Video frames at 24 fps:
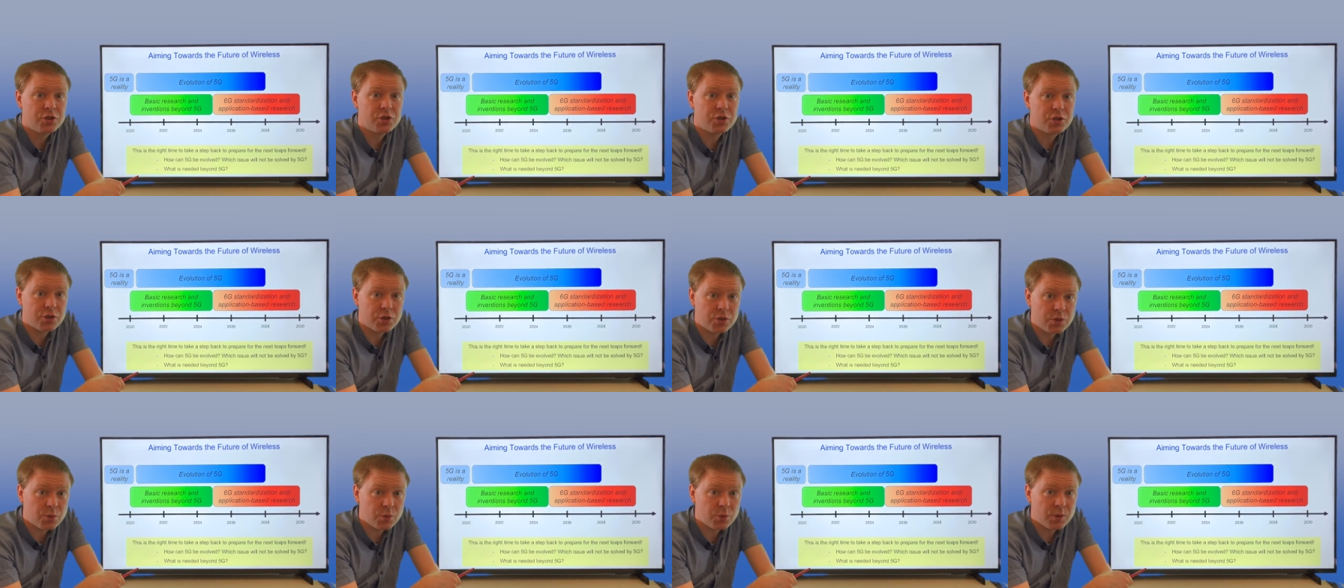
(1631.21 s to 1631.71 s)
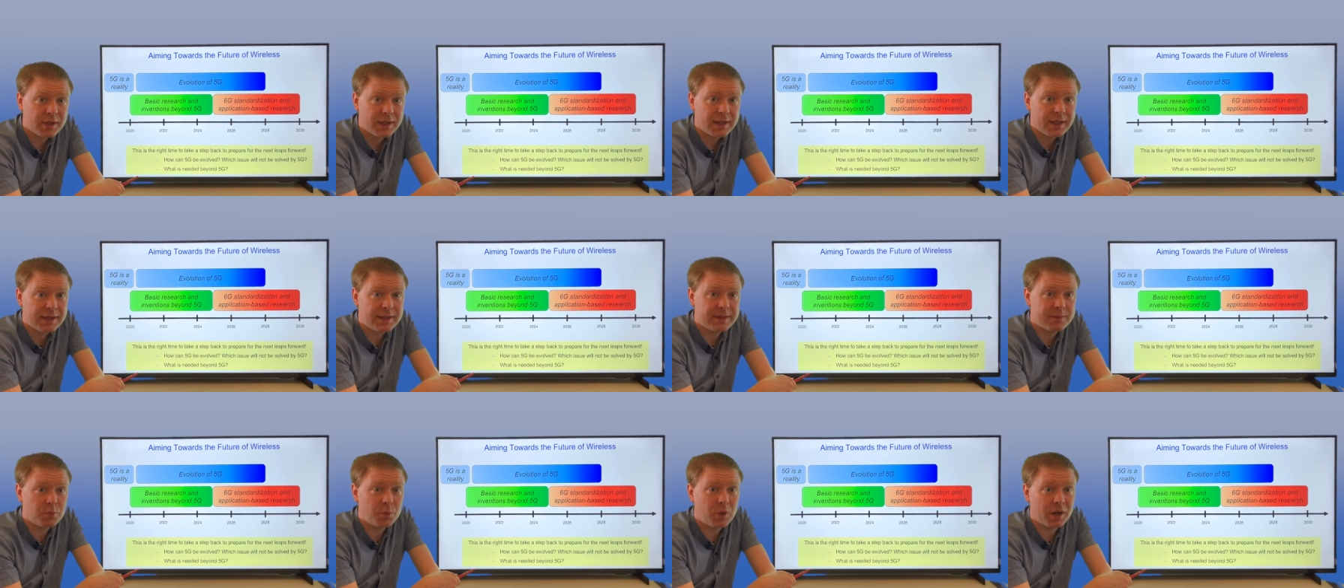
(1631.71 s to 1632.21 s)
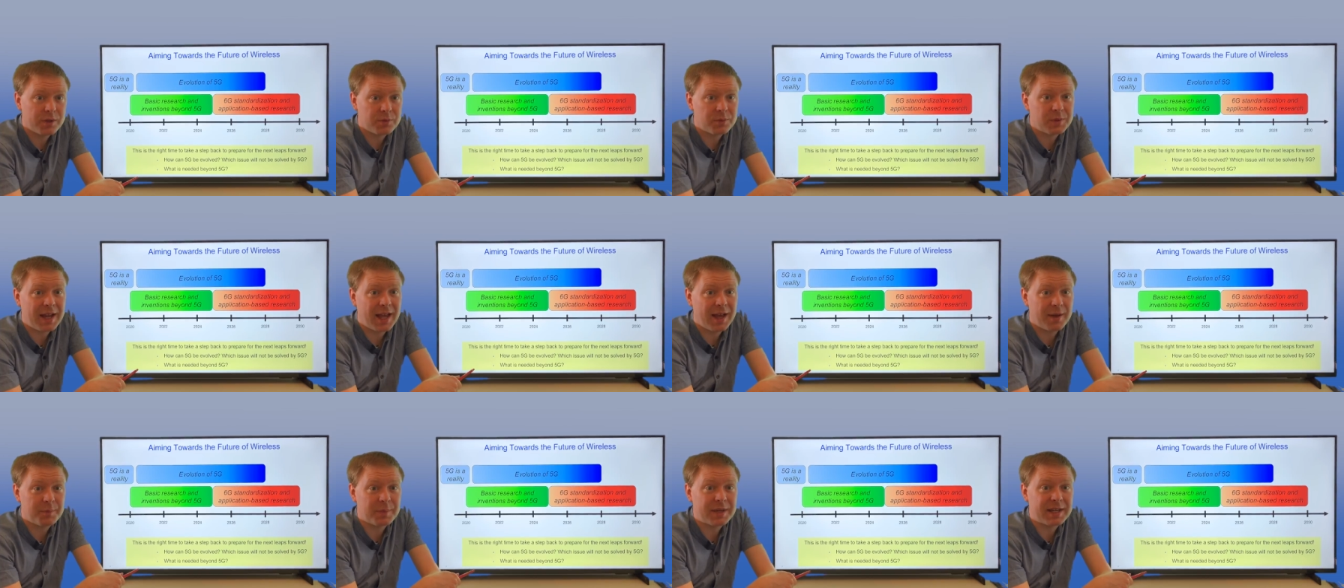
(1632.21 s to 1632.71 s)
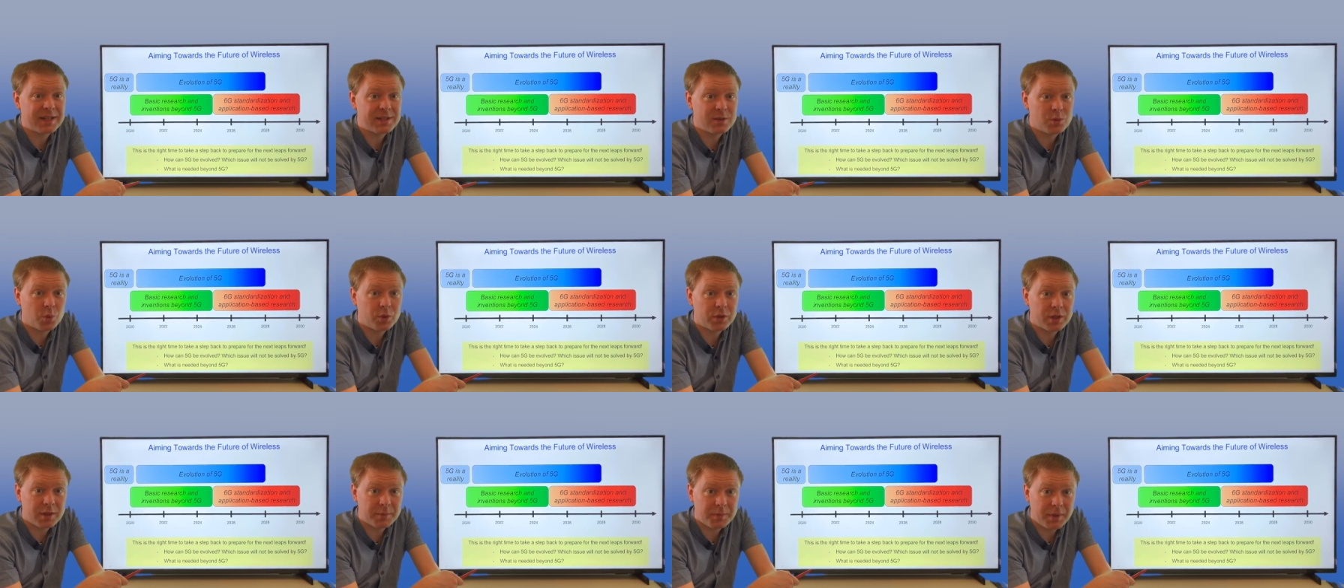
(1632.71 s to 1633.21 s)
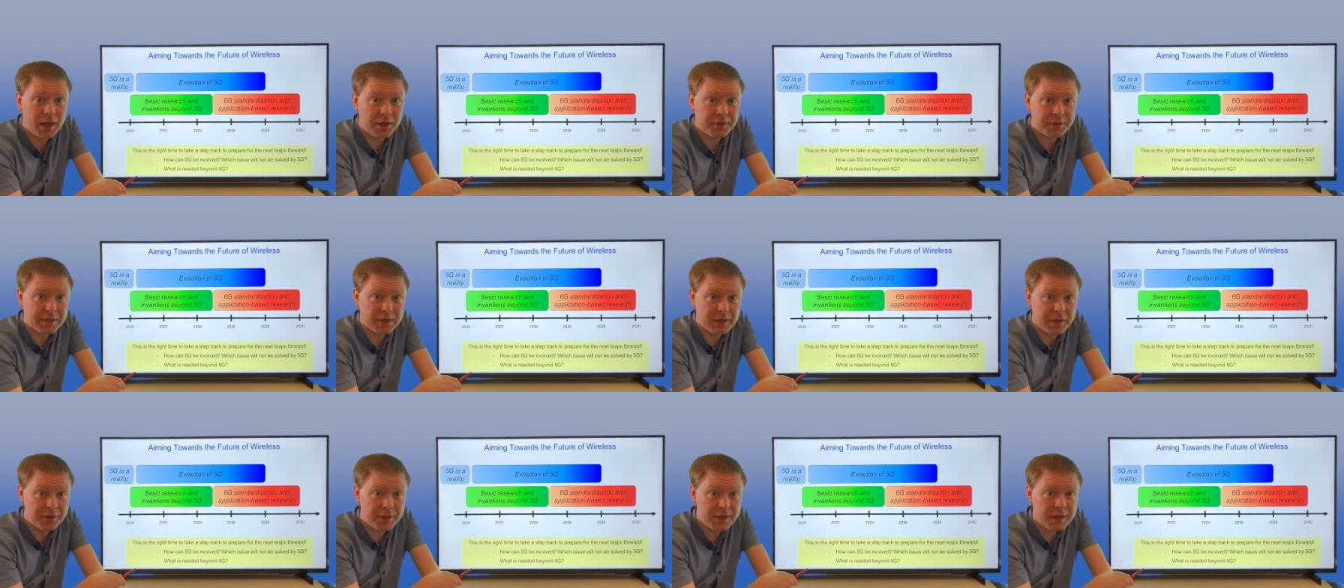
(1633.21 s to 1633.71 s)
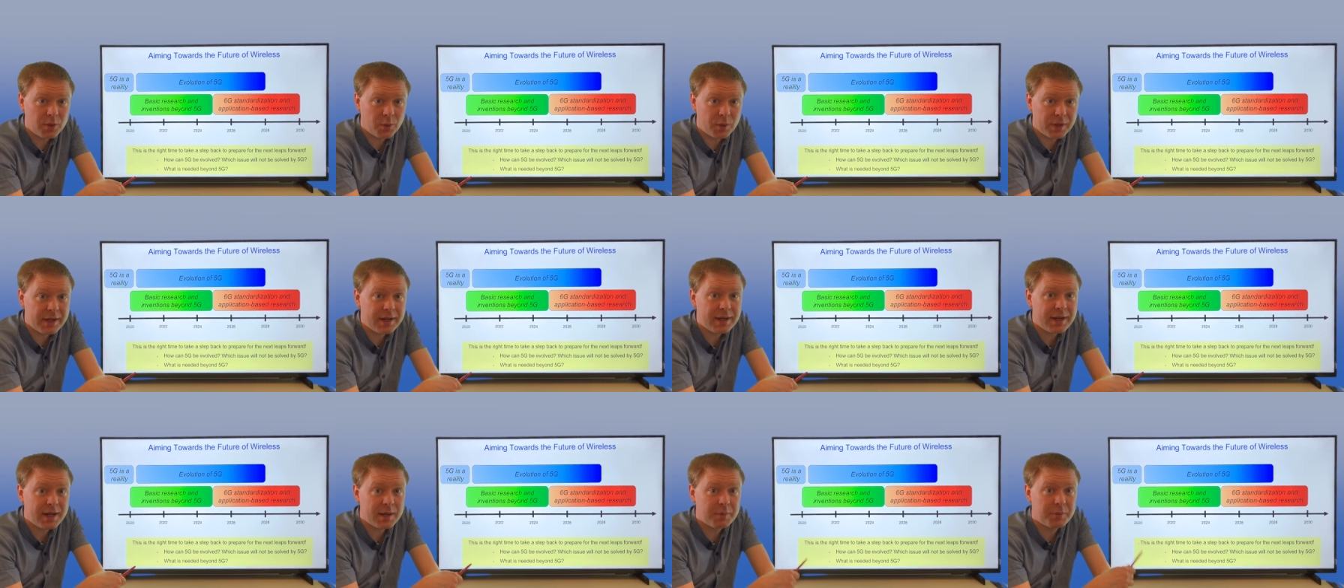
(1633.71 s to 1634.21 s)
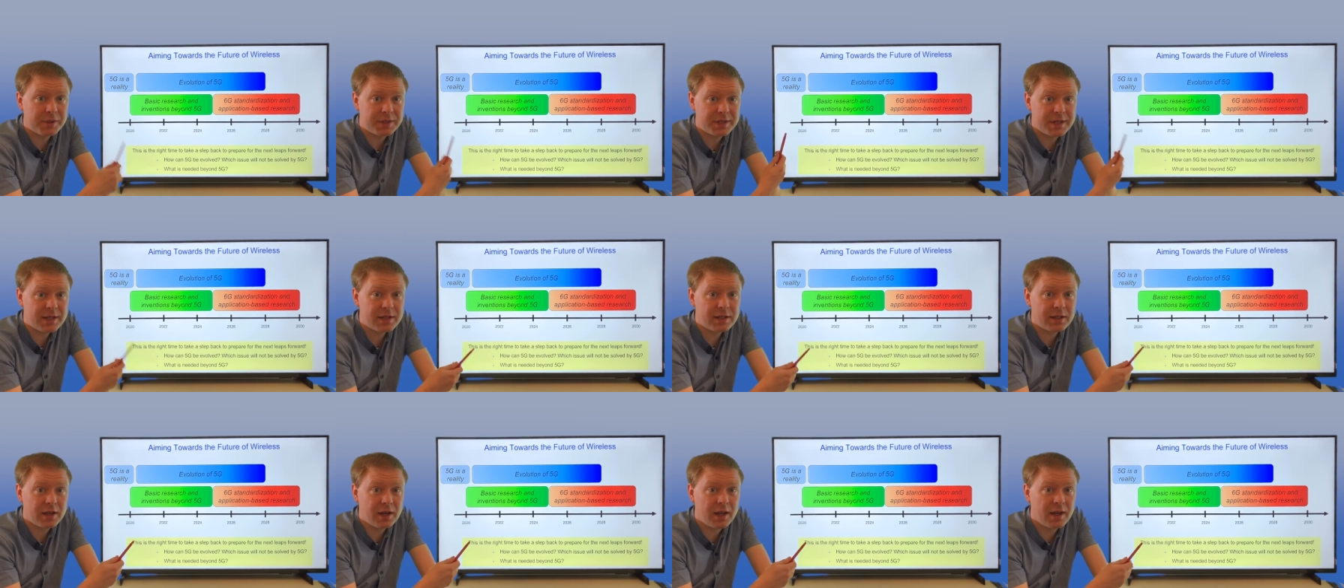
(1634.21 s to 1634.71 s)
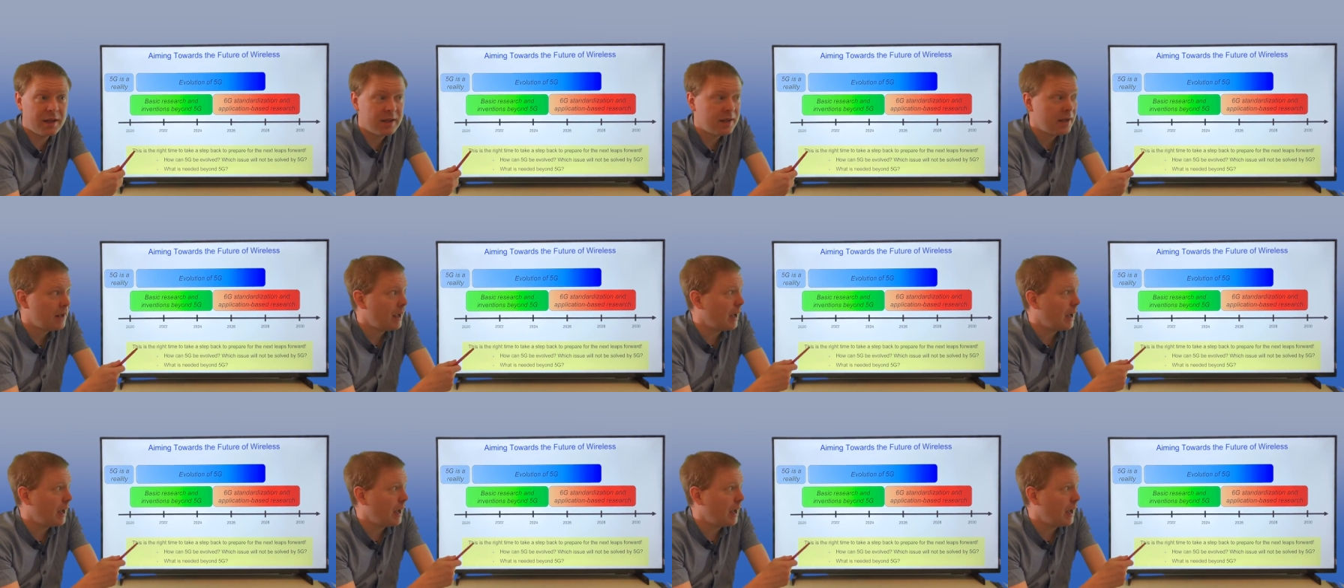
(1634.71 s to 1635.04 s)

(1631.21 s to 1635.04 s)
to what we have been talking about in theory. In particular,